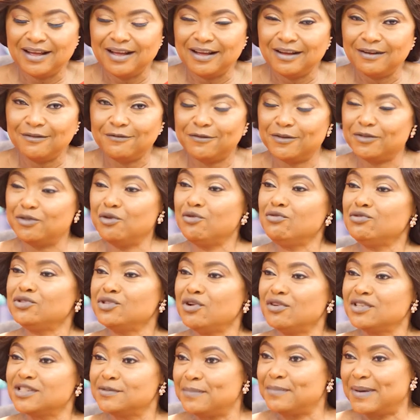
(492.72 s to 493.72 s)
For those
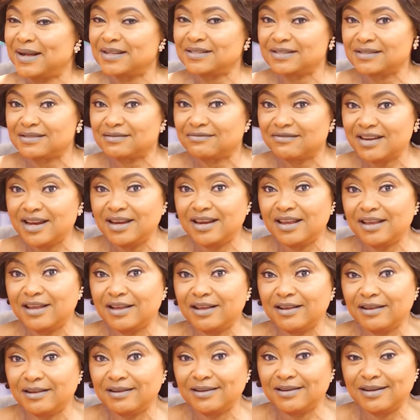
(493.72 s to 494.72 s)
husbands,
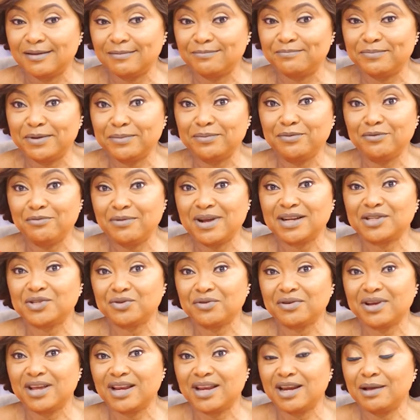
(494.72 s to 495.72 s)
really, the people we are
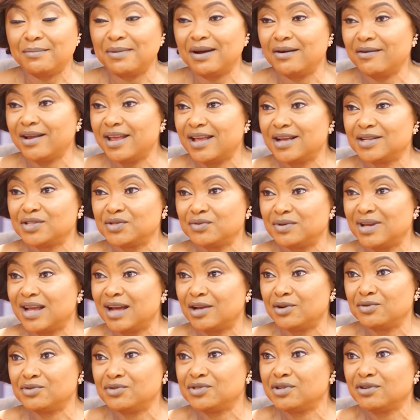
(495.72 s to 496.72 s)
talking about here today
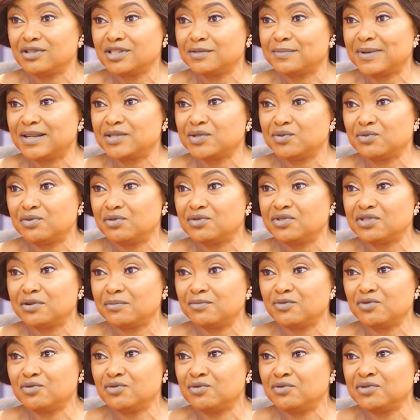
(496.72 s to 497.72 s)
are those husbands who
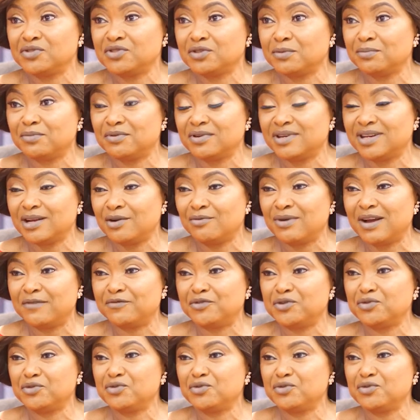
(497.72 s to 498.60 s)
don't support their wife.